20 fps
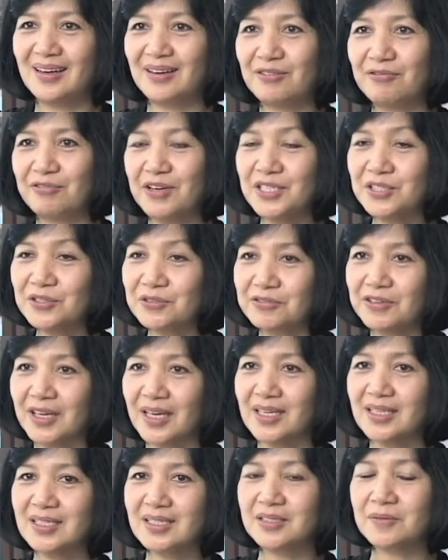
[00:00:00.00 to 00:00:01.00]

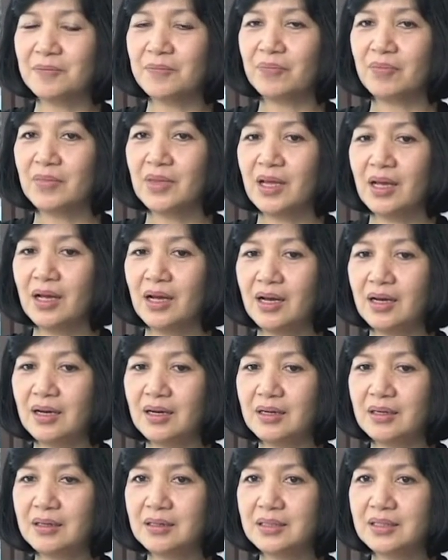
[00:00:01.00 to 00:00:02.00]
face-to-face. Uh,
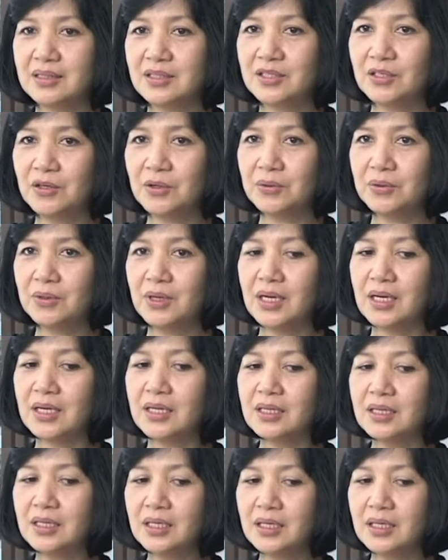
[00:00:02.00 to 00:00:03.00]
uh, so
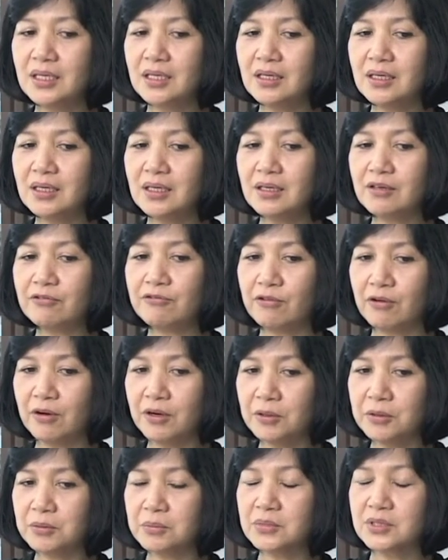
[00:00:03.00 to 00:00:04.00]
the
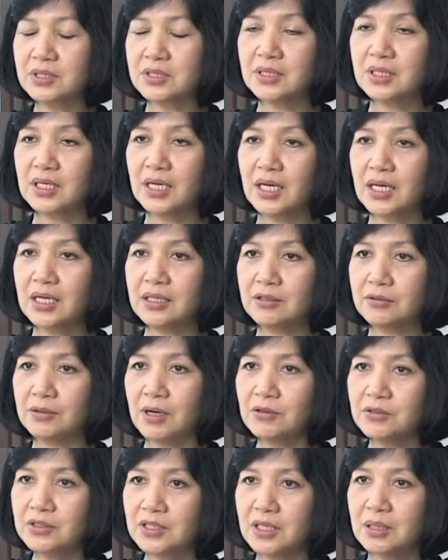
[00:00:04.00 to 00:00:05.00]
forums and the
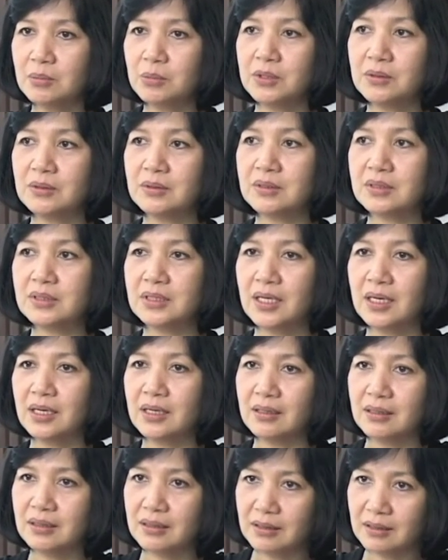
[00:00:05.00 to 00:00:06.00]
roundtables
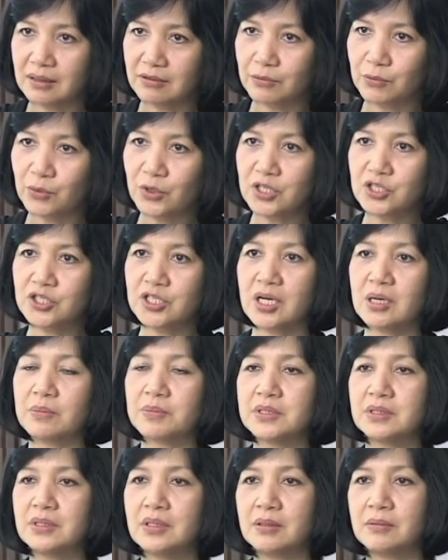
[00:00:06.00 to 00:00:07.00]
and the
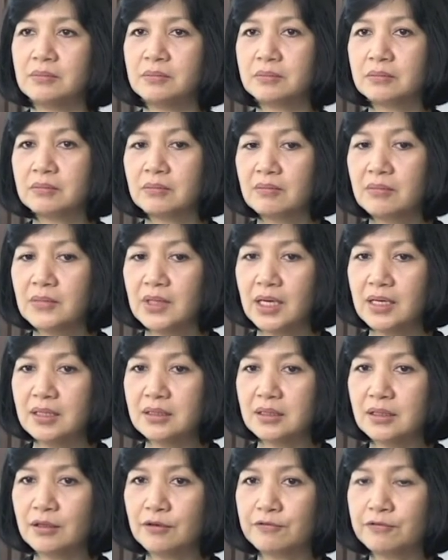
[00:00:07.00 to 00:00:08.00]
workshops that A
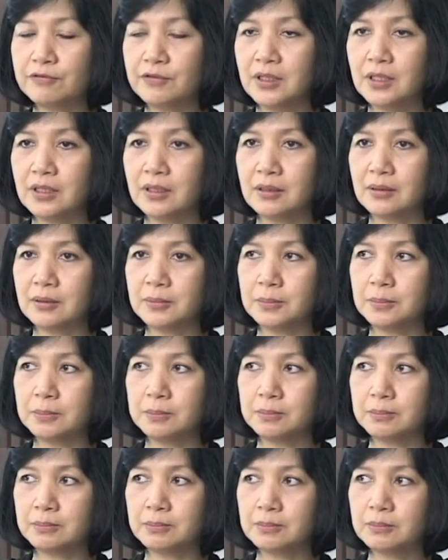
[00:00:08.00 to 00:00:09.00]
S E F
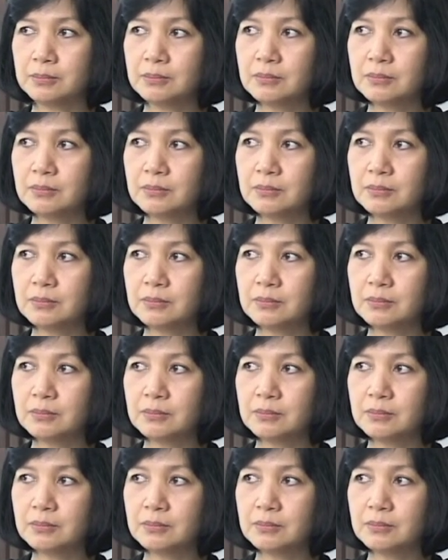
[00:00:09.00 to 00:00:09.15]
um,